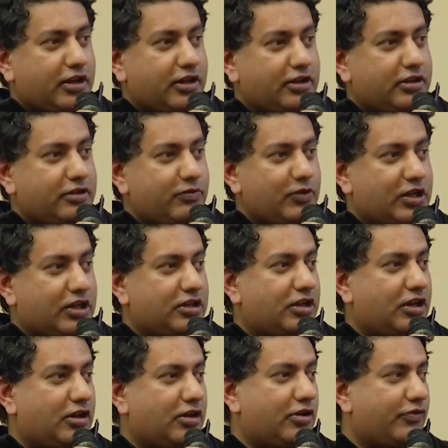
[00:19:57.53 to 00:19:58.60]
And we can
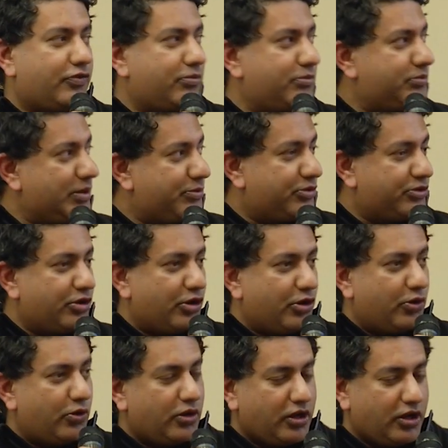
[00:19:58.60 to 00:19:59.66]
tell from people
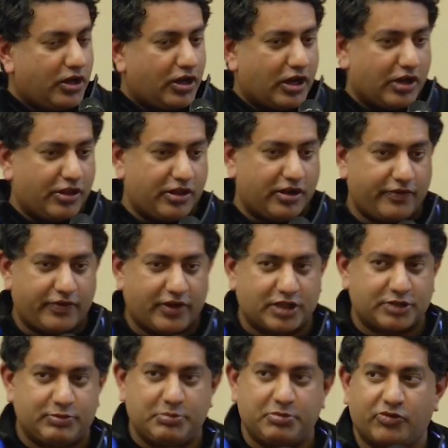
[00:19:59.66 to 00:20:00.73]
know how that
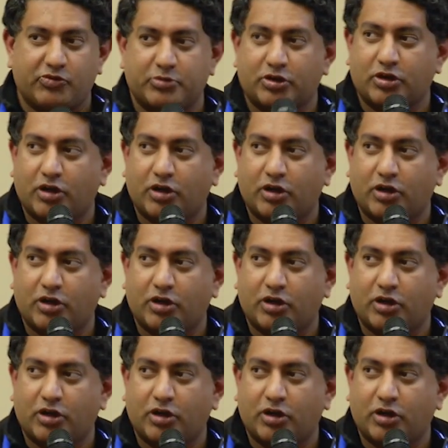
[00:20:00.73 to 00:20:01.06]
affects people from a